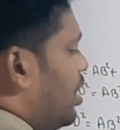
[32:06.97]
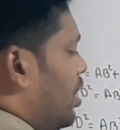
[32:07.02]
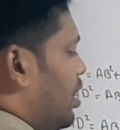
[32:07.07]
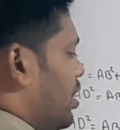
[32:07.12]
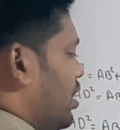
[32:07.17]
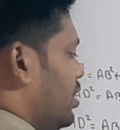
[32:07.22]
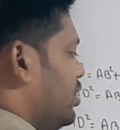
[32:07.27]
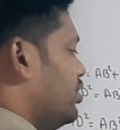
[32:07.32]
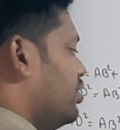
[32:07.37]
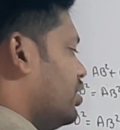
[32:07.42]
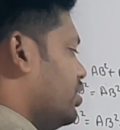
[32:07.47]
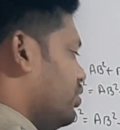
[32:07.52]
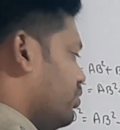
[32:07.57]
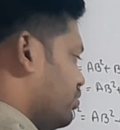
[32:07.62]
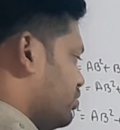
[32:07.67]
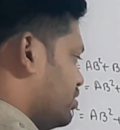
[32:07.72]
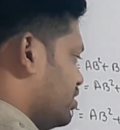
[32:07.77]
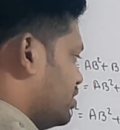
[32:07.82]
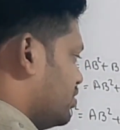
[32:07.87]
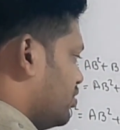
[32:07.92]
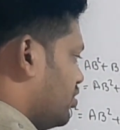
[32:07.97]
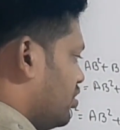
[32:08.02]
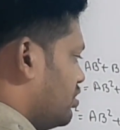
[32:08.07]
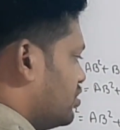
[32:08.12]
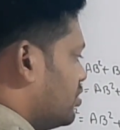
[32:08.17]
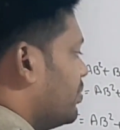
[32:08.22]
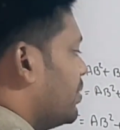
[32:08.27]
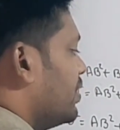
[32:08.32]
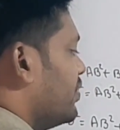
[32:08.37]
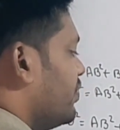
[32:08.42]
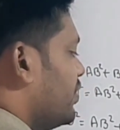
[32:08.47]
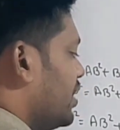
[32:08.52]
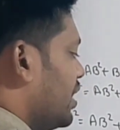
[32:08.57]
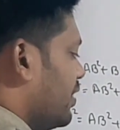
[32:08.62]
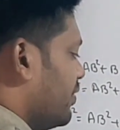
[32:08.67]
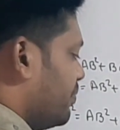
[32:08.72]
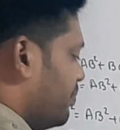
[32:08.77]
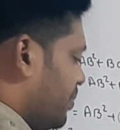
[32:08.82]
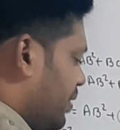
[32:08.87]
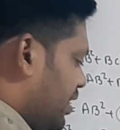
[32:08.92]
You can use this one also, but we
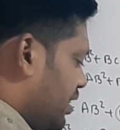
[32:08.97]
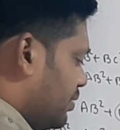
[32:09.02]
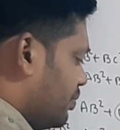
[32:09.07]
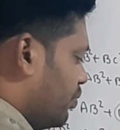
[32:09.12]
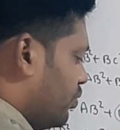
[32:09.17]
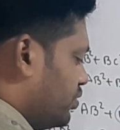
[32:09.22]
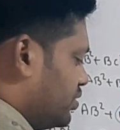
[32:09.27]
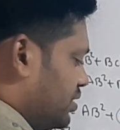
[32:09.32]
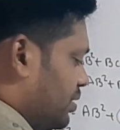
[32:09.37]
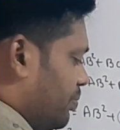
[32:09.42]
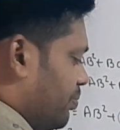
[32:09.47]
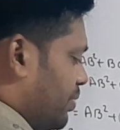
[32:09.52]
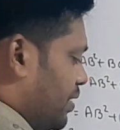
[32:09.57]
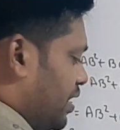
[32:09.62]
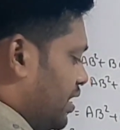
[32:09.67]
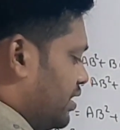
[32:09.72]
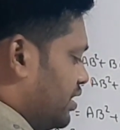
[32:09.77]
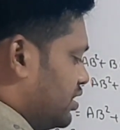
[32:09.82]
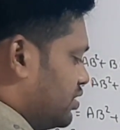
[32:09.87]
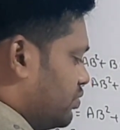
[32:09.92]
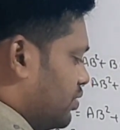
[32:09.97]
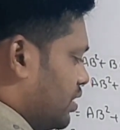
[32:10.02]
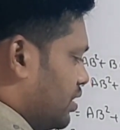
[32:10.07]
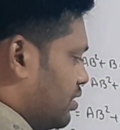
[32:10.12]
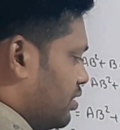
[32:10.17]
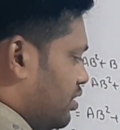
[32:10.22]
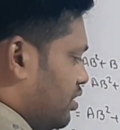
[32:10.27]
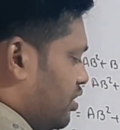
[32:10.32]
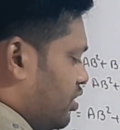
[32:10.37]
have made it more simple na, this one.